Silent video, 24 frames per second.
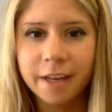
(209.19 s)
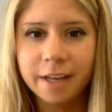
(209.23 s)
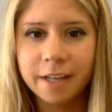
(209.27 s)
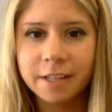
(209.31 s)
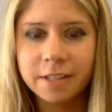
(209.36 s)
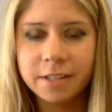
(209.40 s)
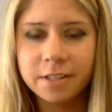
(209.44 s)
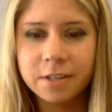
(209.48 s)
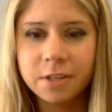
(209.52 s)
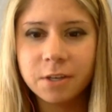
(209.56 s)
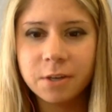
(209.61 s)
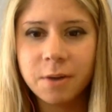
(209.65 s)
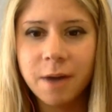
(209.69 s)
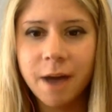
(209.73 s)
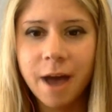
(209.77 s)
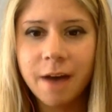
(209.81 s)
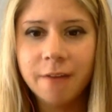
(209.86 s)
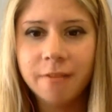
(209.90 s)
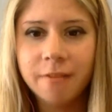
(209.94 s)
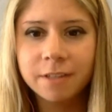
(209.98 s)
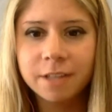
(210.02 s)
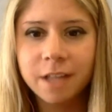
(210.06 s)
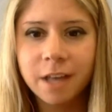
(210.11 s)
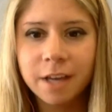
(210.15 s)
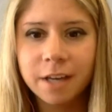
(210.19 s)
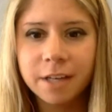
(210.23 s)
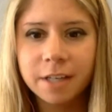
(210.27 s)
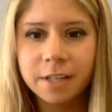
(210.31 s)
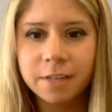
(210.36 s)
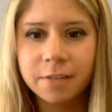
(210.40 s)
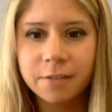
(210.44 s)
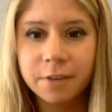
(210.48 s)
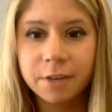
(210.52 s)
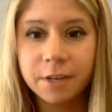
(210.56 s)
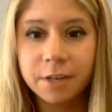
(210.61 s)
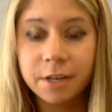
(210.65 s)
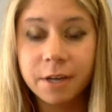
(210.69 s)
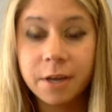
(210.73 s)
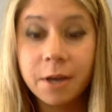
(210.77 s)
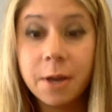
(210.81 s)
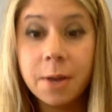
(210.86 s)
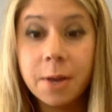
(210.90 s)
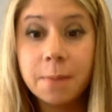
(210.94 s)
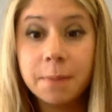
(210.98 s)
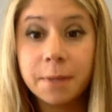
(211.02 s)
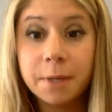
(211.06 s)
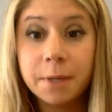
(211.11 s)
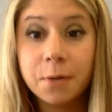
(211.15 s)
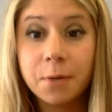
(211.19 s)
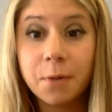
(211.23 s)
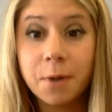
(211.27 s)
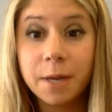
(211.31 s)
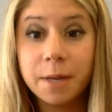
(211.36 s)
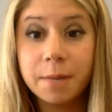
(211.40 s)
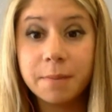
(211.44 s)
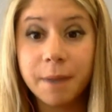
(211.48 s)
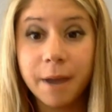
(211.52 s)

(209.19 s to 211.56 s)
and so you have a lot of different Bitcoin